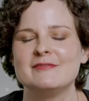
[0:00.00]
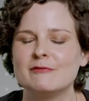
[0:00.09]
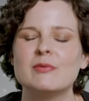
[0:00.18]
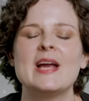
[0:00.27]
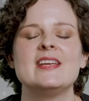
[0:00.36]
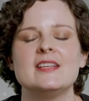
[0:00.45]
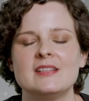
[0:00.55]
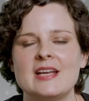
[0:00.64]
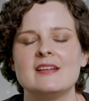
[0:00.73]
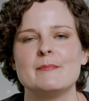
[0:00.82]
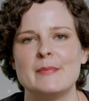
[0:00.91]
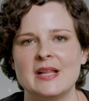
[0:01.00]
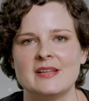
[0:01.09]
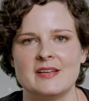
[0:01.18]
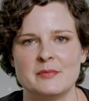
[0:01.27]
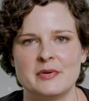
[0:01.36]
regulate
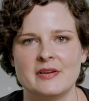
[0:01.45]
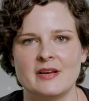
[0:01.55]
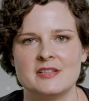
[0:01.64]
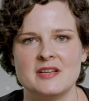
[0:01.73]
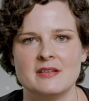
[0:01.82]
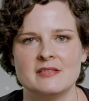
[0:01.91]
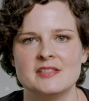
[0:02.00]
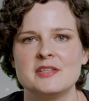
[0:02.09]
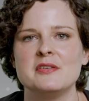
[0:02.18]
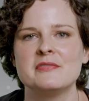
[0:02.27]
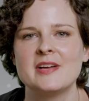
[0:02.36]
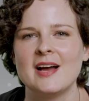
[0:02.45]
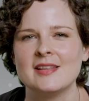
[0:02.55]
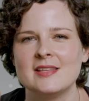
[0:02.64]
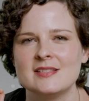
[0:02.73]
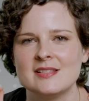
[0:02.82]
melanin production. So you've got
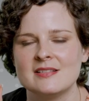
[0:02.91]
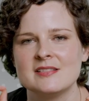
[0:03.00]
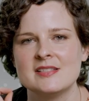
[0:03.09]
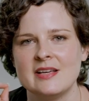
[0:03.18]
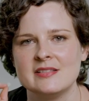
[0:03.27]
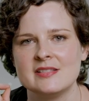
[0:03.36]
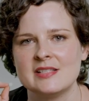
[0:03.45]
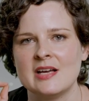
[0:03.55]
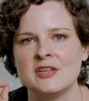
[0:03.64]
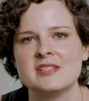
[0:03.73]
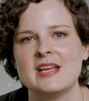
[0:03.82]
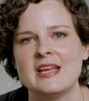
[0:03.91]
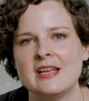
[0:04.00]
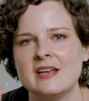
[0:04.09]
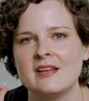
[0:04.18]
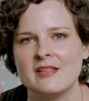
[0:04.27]
these little skin cells
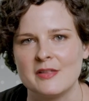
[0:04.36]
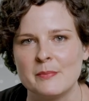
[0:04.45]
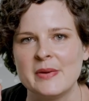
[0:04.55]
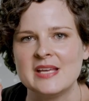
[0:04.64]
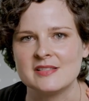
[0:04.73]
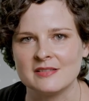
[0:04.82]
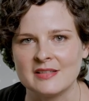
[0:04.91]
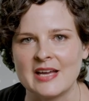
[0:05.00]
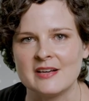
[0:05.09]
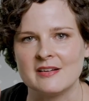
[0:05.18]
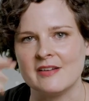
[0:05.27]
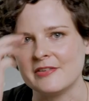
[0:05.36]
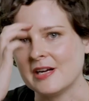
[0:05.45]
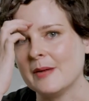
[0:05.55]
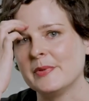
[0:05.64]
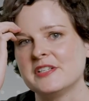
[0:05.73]
in the basal layer of your
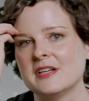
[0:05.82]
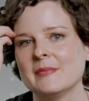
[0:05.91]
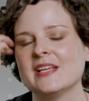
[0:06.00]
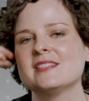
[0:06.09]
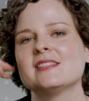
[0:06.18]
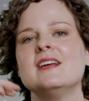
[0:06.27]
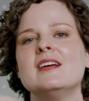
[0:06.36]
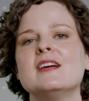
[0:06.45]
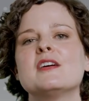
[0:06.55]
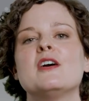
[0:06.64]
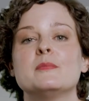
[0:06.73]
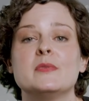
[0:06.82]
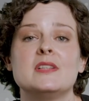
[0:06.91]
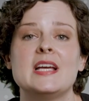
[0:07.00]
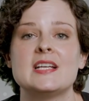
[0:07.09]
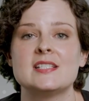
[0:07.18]
epidermis called
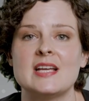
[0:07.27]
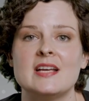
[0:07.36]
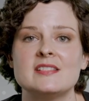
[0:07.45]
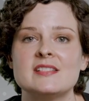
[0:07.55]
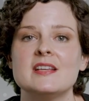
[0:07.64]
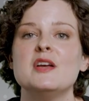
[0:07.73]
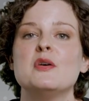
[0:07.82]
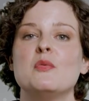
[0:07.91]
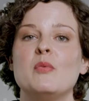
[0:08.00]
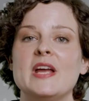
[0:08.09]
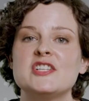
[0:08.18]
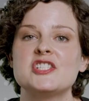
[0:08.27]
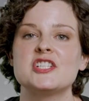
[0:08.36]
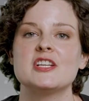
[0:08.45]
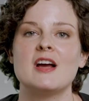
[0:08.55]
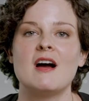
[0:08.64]
melanocytes, which
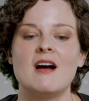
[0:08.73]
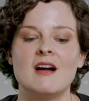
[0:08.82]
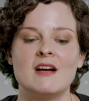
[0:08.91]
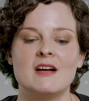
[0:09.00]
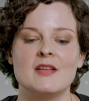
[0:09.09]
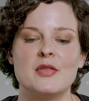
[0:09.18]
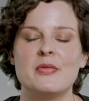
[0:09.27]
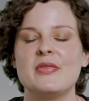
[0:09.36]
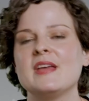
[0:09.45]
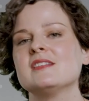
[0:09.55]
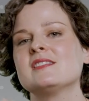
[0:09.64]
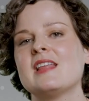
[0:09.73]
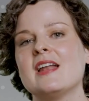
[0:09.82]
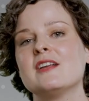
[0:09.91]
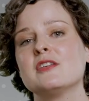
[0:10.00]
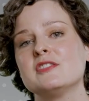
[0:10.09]
are the things
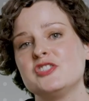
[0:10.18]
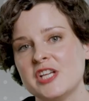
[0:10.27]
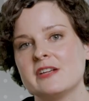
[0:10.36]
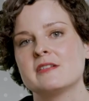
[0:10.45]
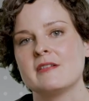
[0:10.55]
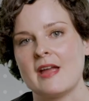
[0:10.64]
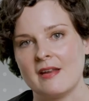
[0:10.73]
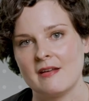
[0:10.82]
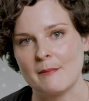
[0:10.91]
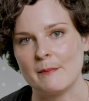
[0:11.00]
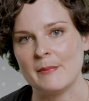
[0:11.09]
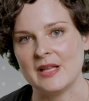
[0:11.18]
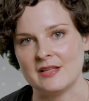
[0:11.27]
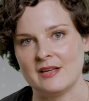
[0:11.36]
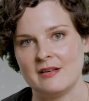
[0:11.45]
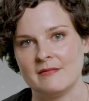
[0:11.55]
that generate
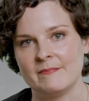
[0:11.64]
melanin.